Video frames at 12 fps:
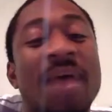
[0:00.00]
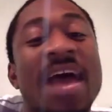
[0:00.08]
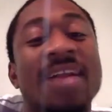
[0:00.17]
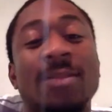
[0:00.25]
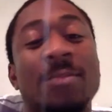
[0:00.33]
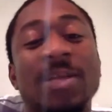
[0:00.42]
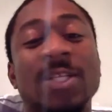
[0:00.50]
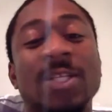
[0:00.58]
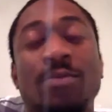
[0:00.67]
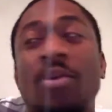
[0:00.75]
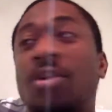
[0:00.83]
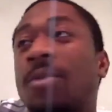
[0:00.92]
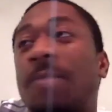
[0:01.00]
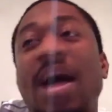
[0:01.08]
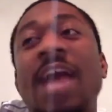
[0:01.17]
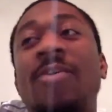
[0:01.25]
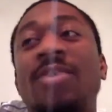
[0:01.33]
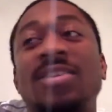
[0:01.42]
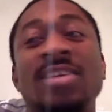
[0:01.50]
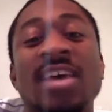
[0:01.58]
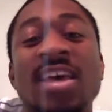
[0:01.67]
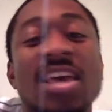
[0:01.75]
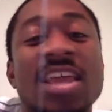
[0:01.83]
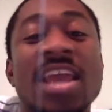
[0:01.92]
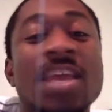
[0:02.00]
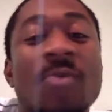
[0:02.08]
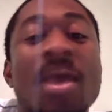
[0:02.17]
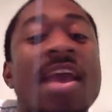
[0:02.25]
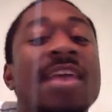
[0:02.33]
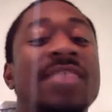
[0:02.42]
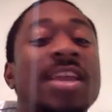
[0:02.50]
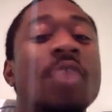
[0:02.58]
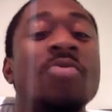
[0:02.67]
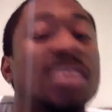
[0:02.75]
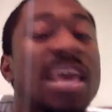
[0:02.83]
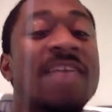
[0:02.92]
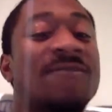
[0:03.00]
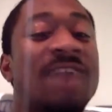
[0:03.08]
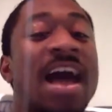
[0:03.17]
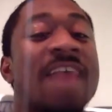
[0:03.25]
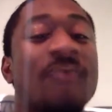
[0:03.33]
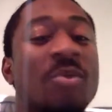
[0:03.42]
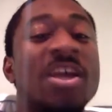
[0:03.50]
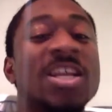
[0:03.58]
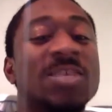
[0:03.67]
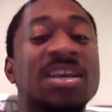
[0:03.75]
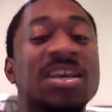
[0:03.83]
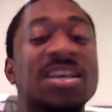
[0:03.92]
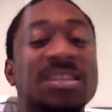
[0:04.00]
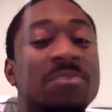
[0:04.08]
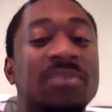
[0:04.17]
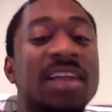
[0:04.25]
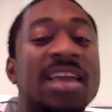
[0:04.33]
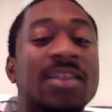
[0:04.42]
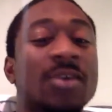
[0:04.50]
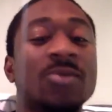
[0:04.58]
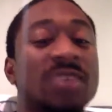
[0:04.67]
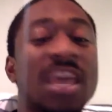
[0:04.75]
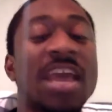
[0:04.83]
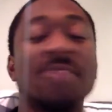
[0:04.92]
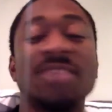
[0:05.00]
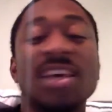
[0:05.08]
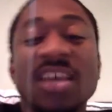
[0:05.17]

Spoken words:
the Pittsburgh Pirates in any way. They don't get 5 wins because he played those games.